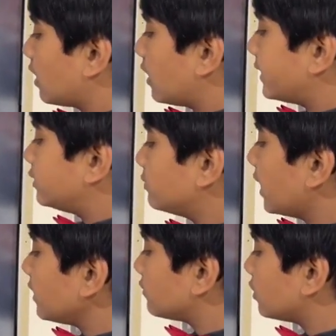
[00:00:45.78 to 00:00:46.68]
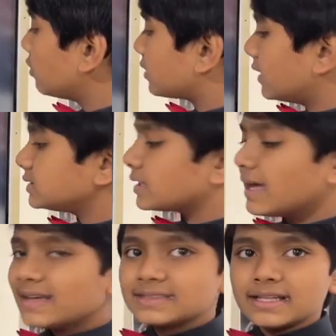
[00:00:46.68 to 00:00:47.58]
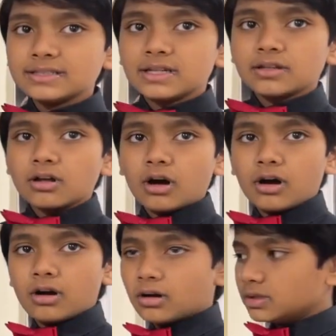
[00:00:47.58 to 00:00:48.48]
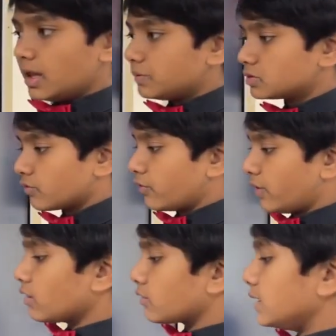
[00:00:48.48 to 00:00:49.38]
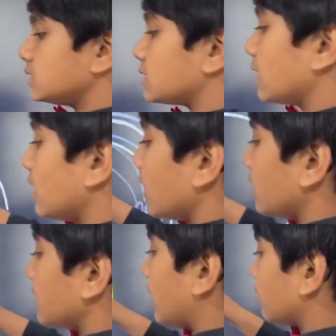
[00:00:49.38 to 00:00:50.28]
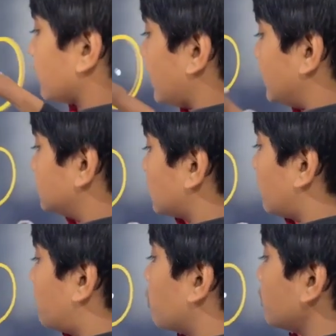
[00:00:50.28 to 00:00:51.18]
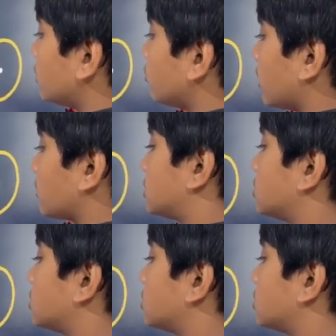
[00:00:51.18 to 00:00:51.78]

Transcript: And you might have noticed, since the ellipse varies, there is a point where it's